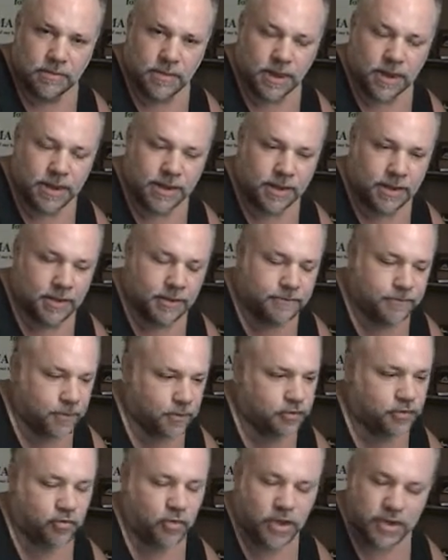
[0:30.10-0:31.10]
my
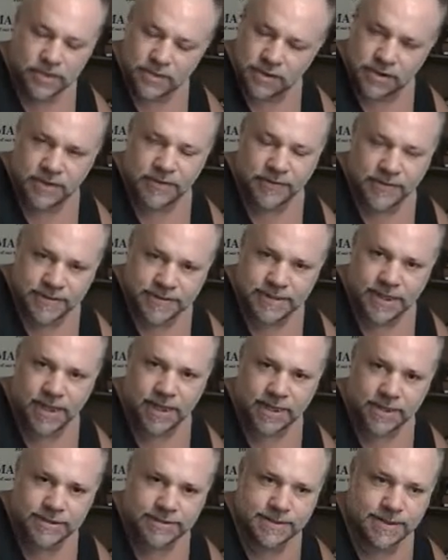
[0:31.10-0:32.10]
frustration in this
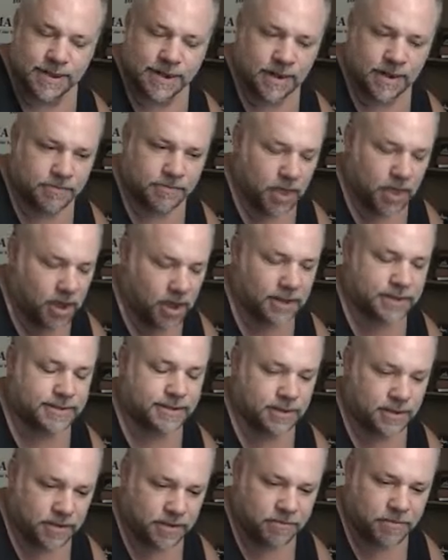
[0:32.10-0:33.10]
case, that I'm
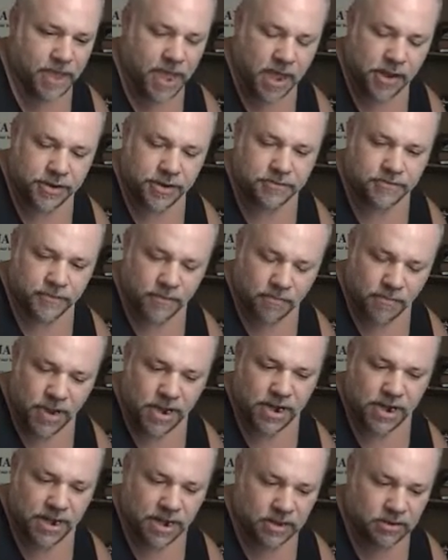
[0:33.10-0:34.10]
constantly pounded for
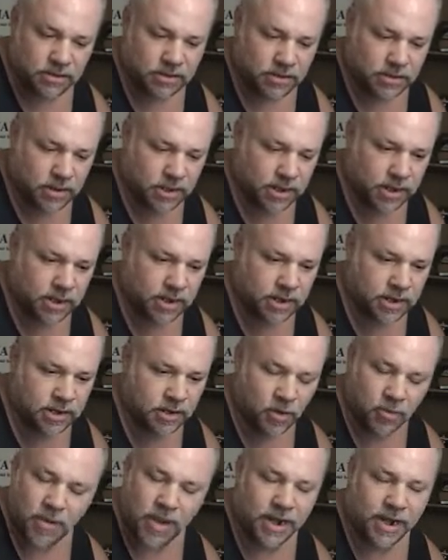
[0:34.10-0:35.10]
money and
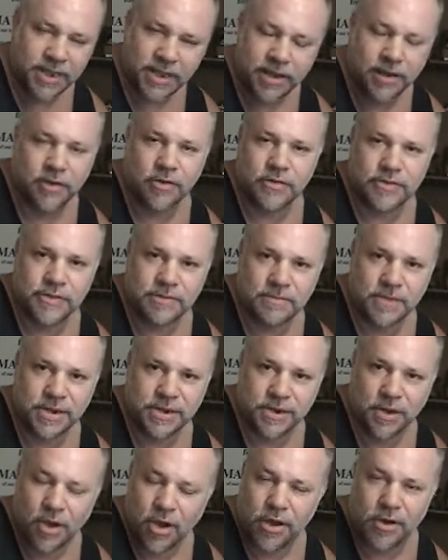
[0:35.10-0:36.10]
nobody cares that my
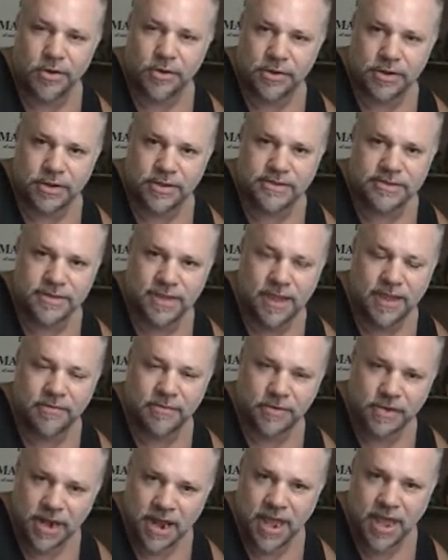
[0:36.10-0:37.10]
daughter doesn't have
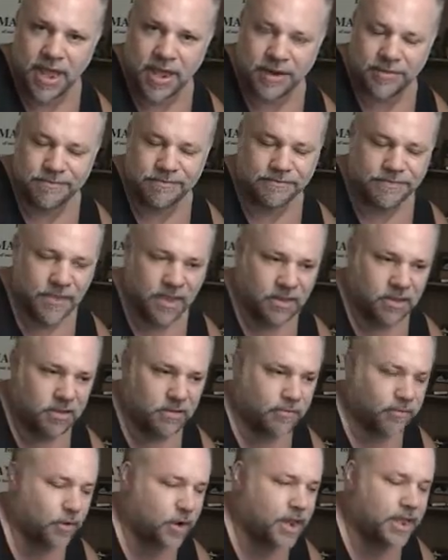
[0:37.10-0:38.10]
her dad.
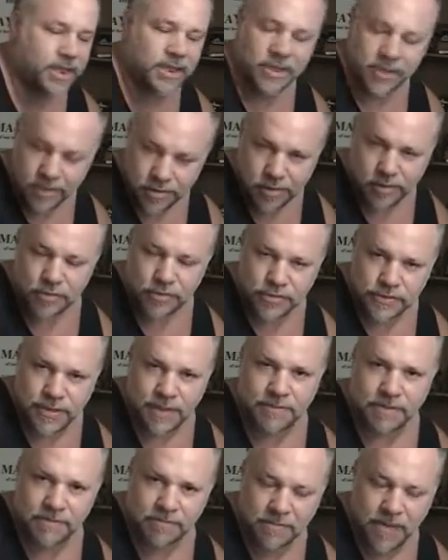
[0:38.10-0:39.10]
For 8 years
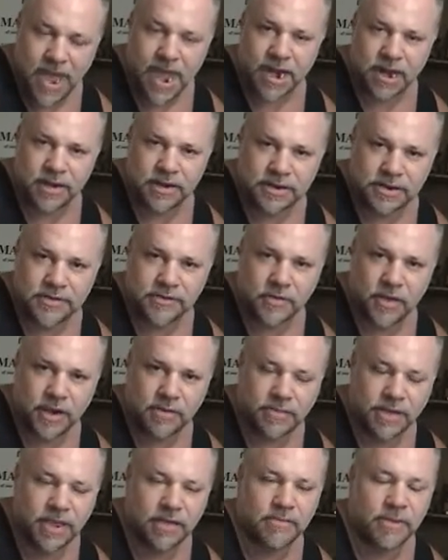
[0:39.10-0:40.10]
I've been battling to try
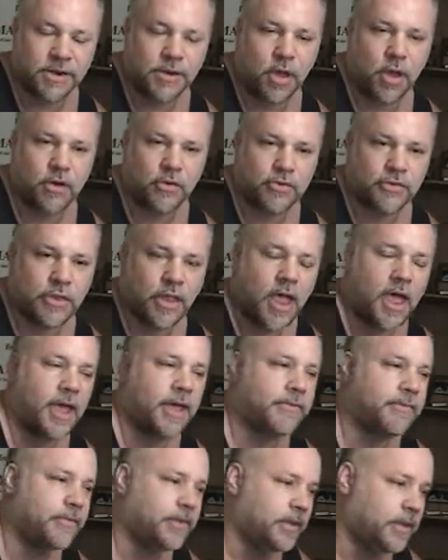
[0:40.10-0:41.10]
to be in my daughter's
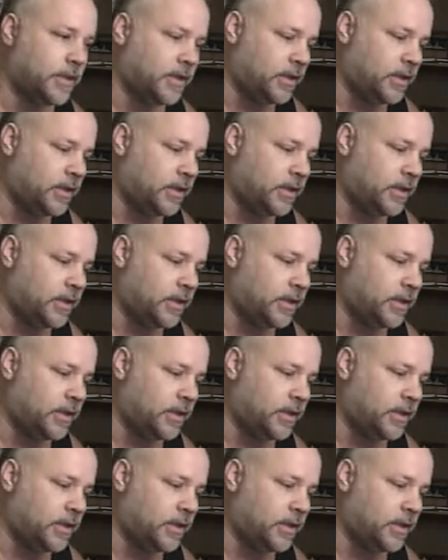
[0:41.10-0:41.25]
life,